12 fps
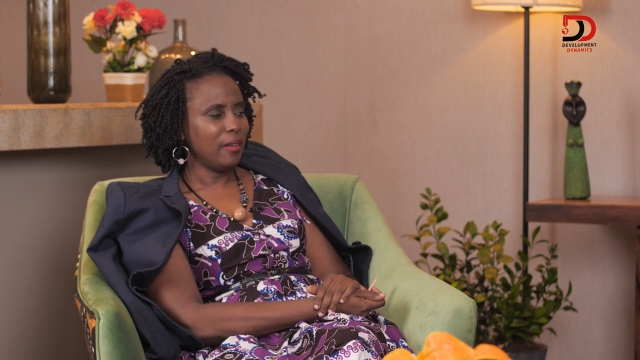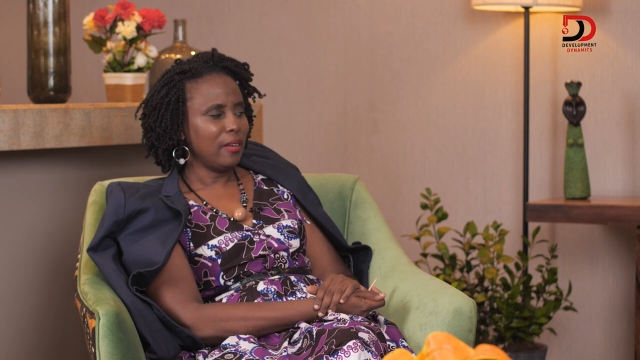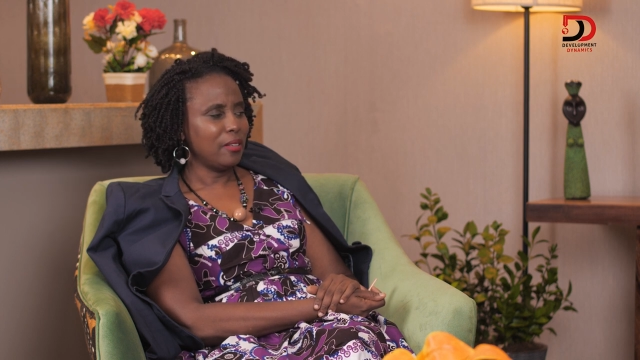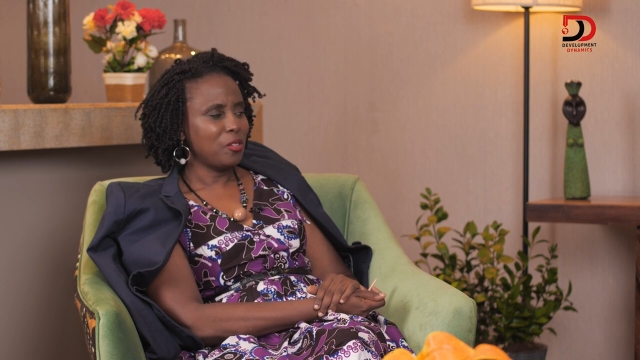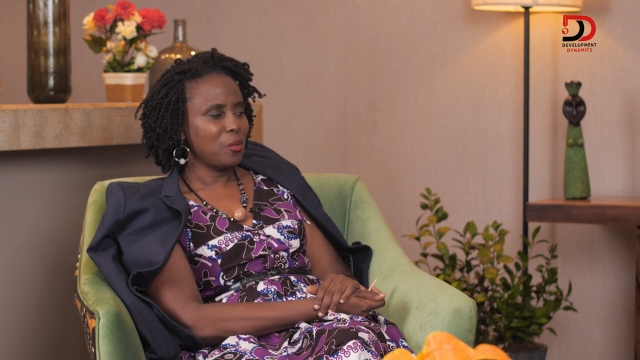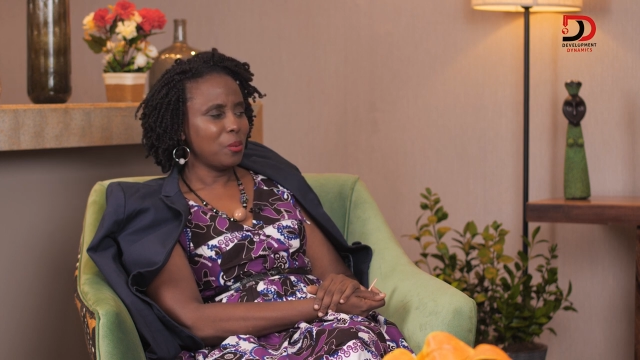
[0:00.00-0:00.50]

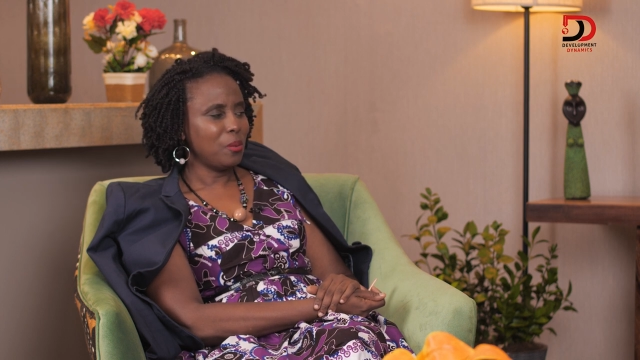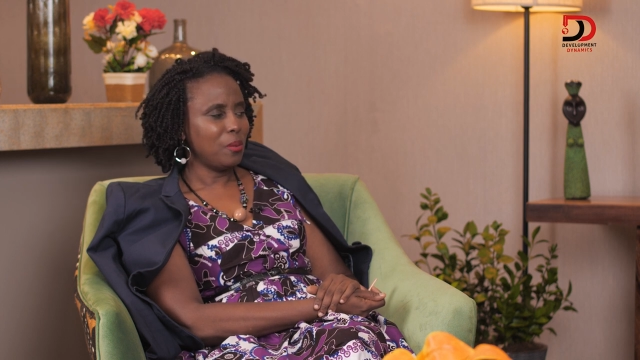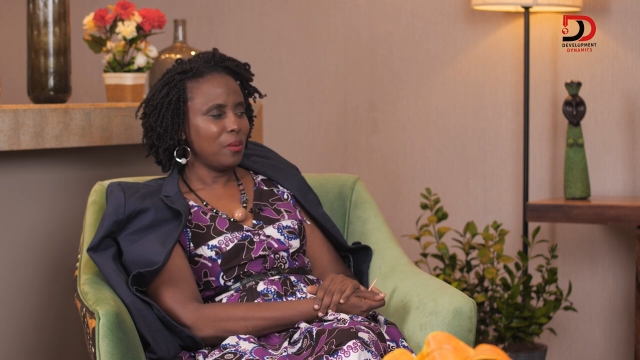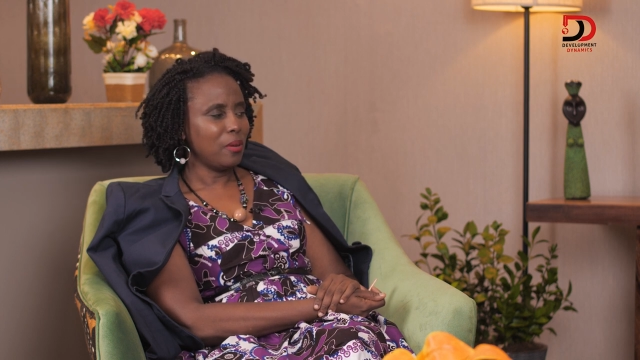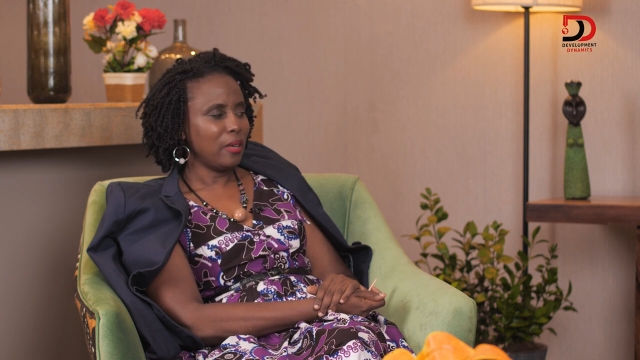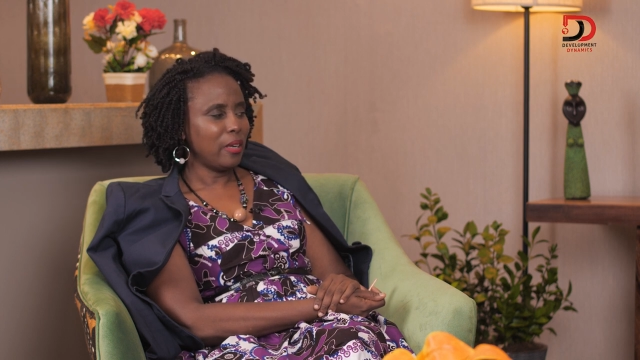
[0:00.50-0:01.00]
And
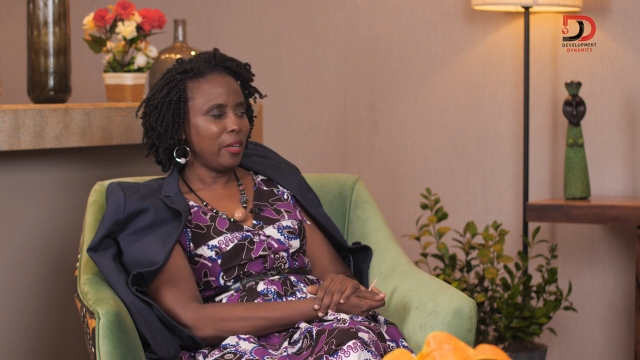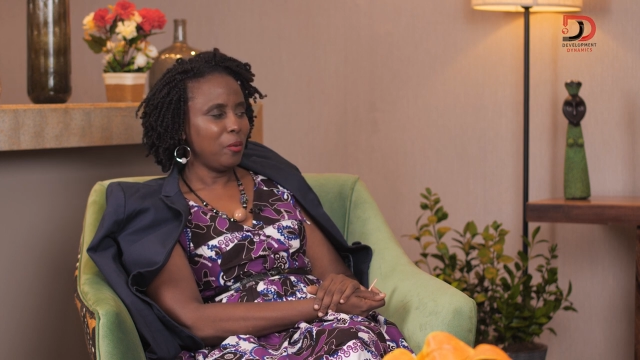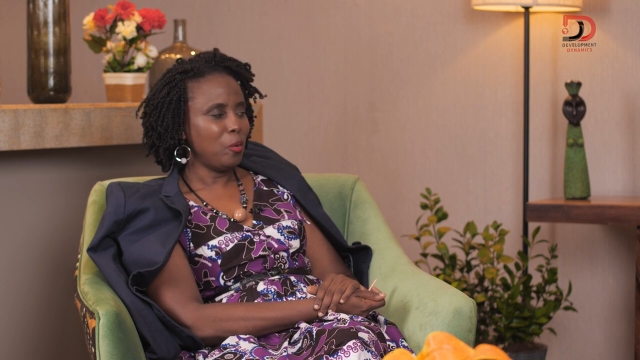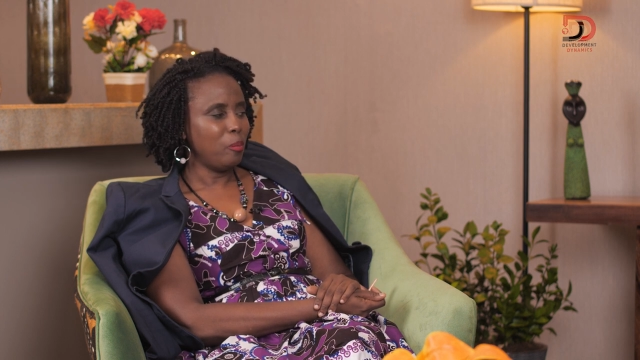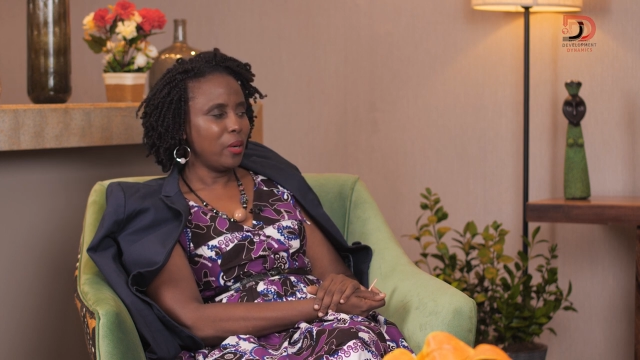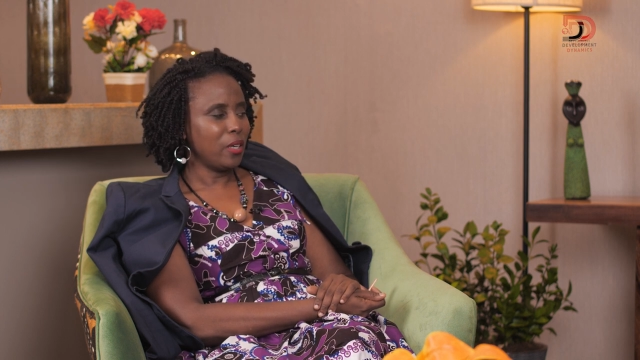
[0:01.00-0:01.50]
so I
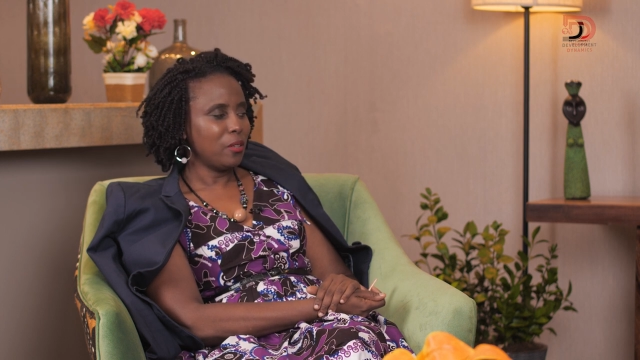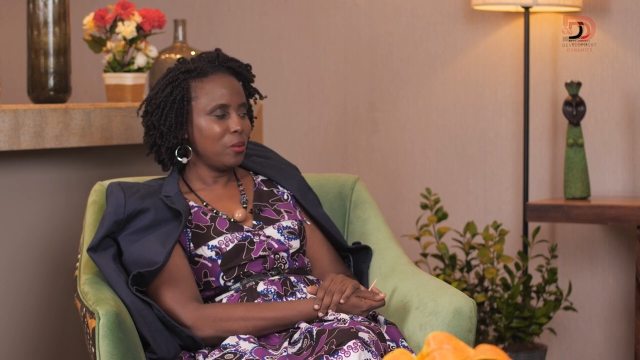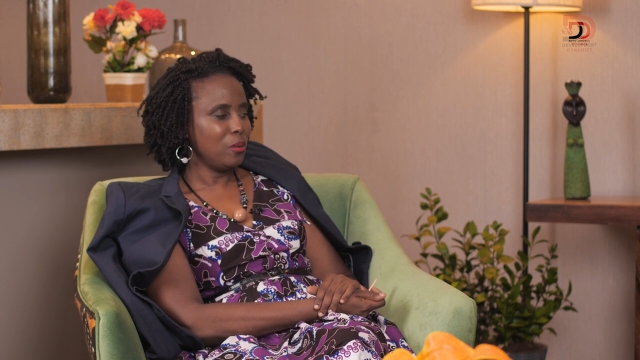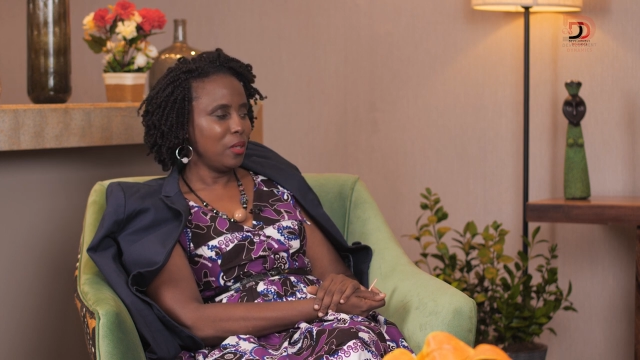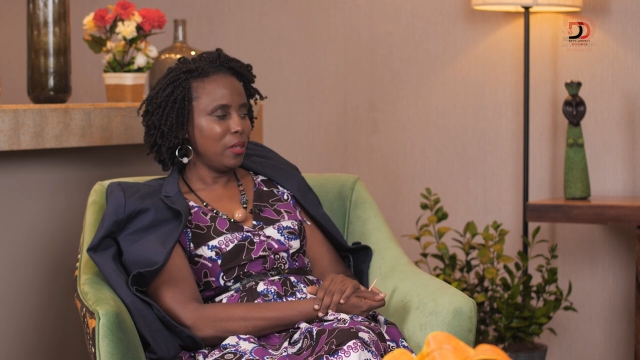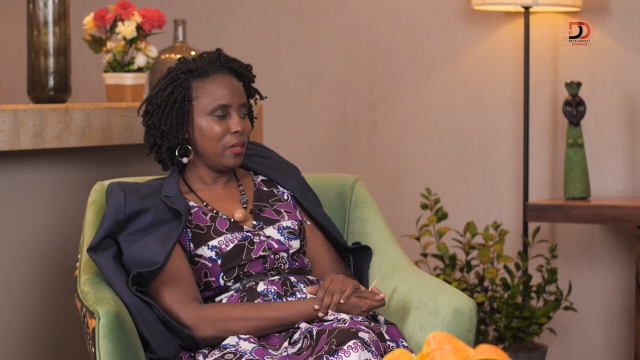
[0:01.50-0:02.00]
go back
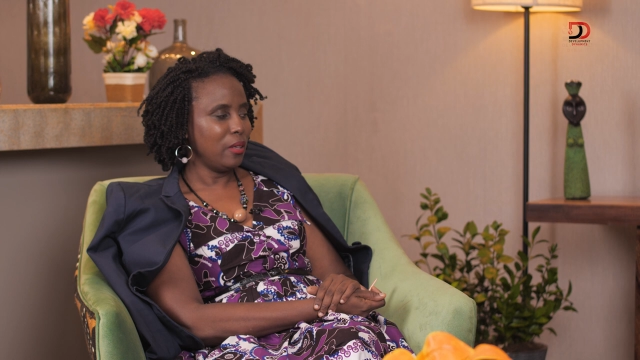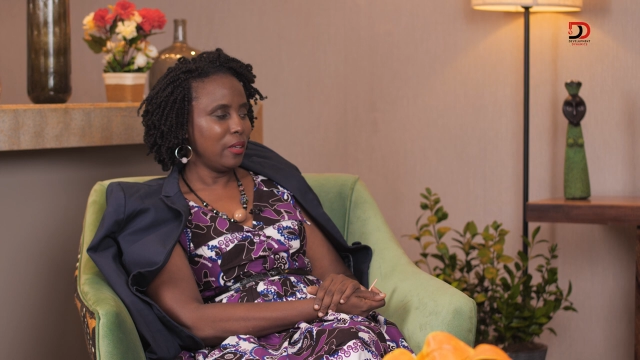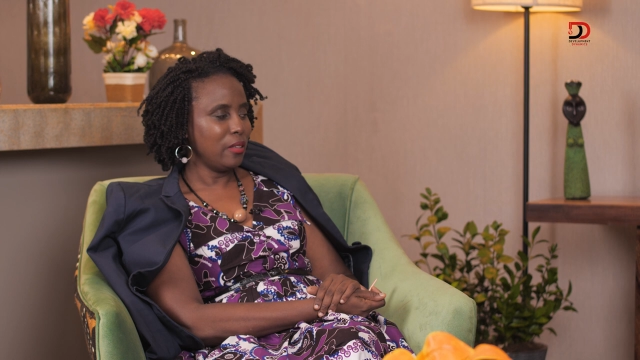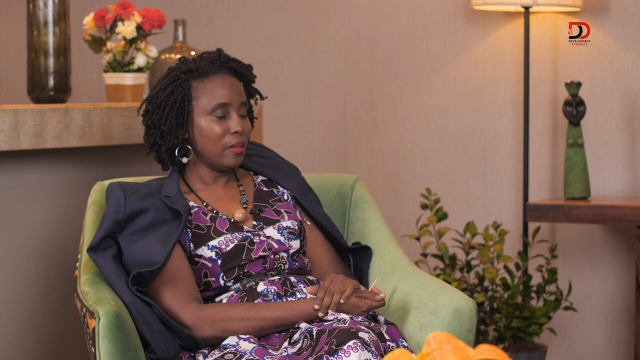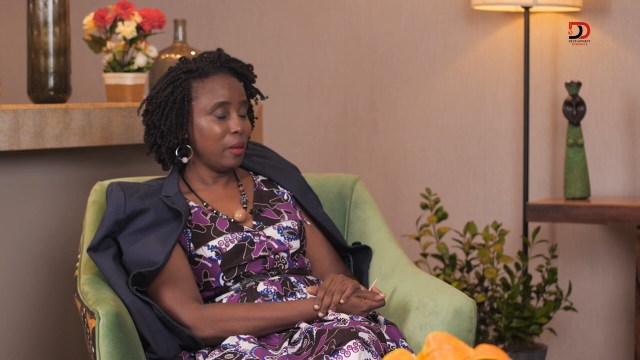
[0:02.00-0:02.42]
to the, I,